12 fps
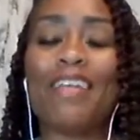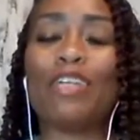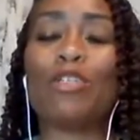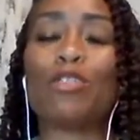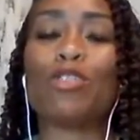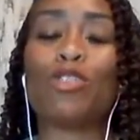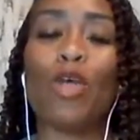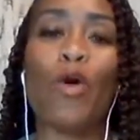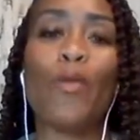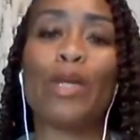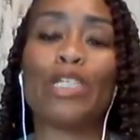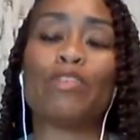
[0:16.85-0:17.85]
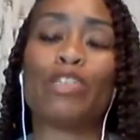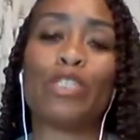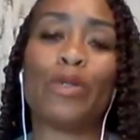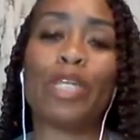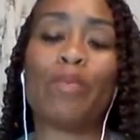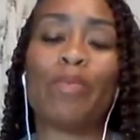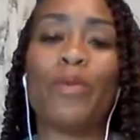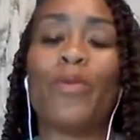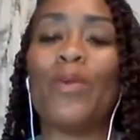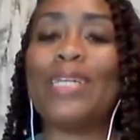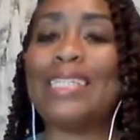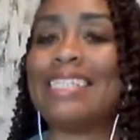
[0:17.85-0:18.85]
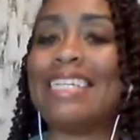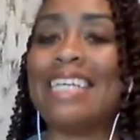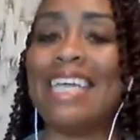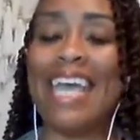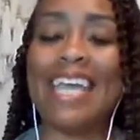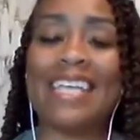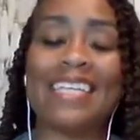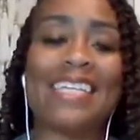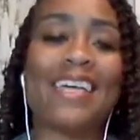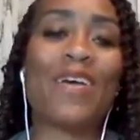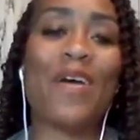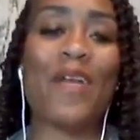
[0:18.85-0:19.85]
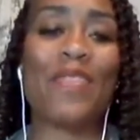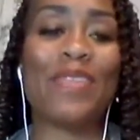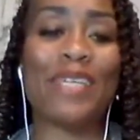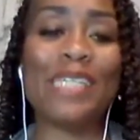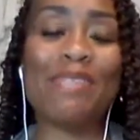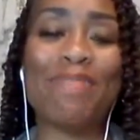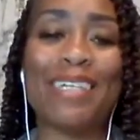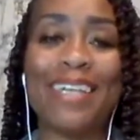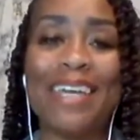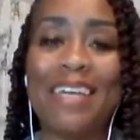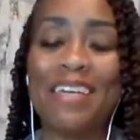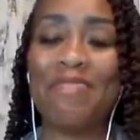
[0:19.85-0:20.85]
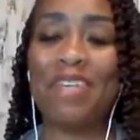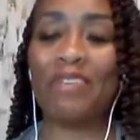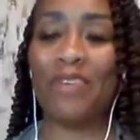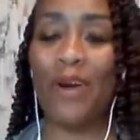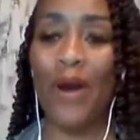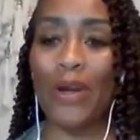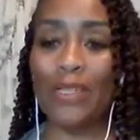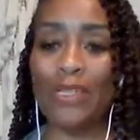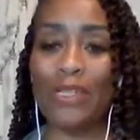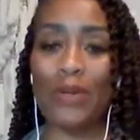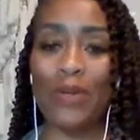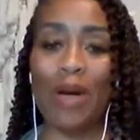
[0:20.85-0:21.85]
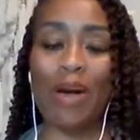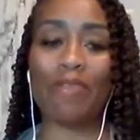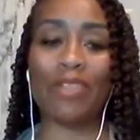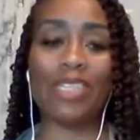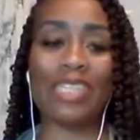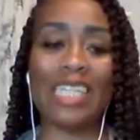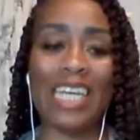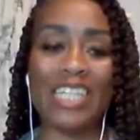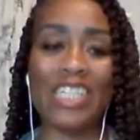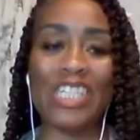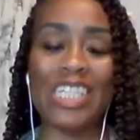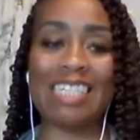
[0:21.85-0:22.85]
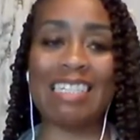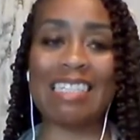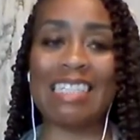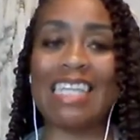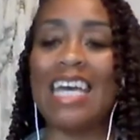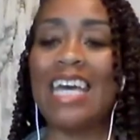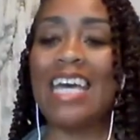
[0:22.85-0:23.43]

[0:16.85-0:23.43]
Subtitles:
Thank you so much for joining me once again on this Monday evening for Heart and Soul Conversations.